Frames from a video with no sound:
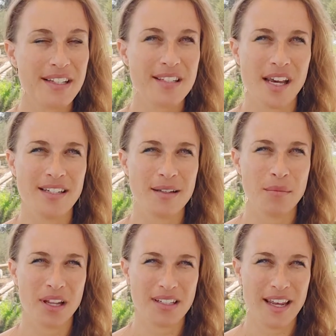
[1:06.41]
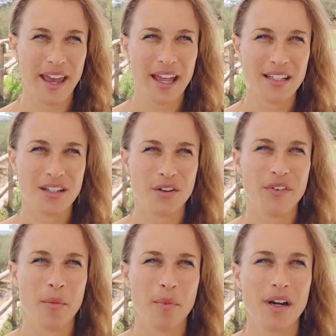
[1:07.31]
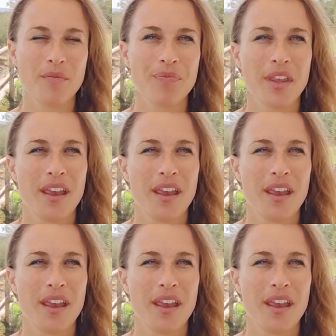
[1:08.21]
exciting month ahead in November,